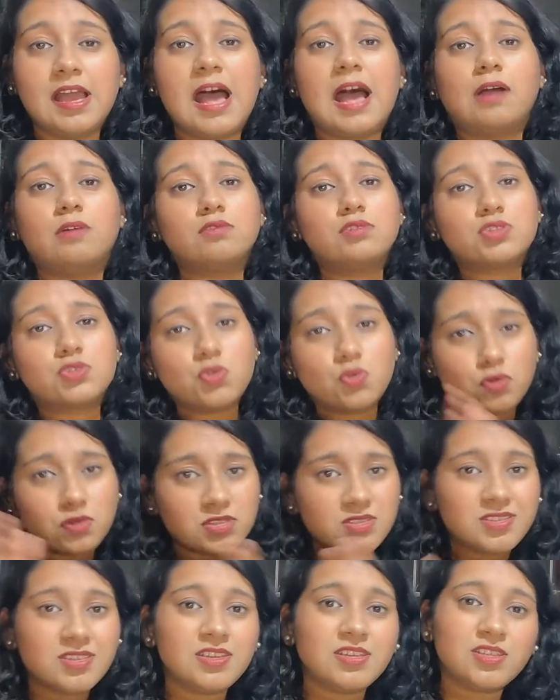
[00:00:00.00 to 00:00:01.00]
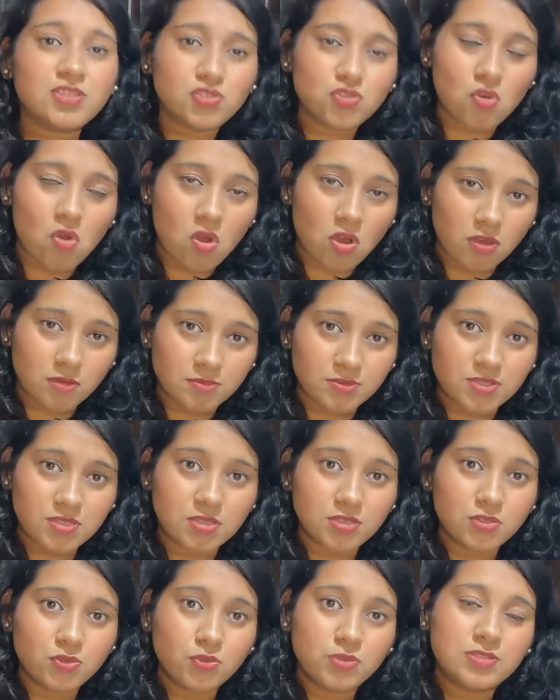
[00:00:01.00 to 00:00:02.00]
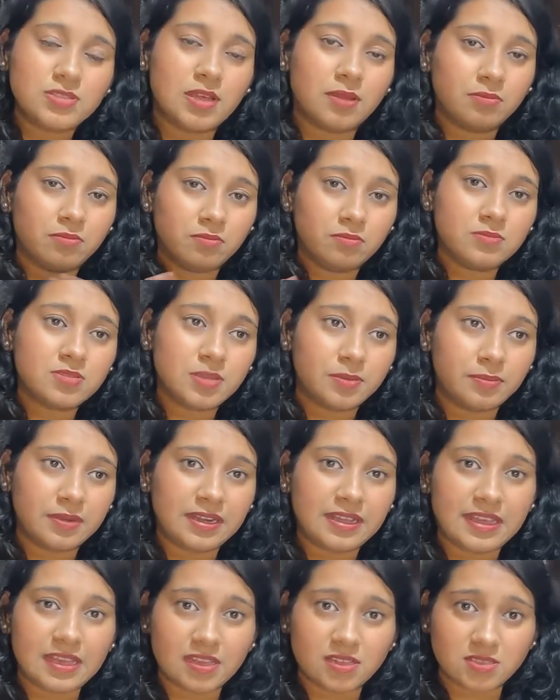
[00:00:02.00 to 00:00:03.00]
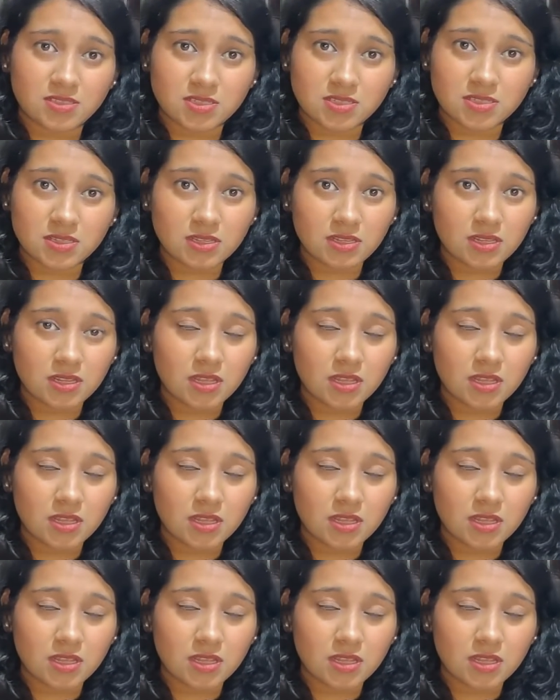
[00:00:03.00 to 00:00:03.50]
outsource these jobs to somebody else.